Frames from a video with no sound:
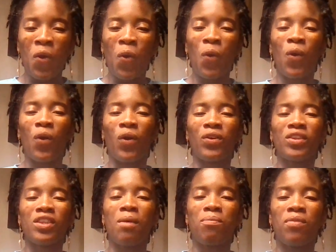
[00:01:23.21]
or
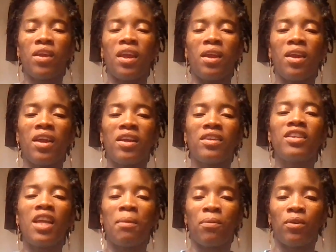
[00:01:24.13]
something
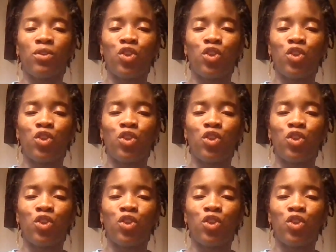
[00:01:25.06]
deeper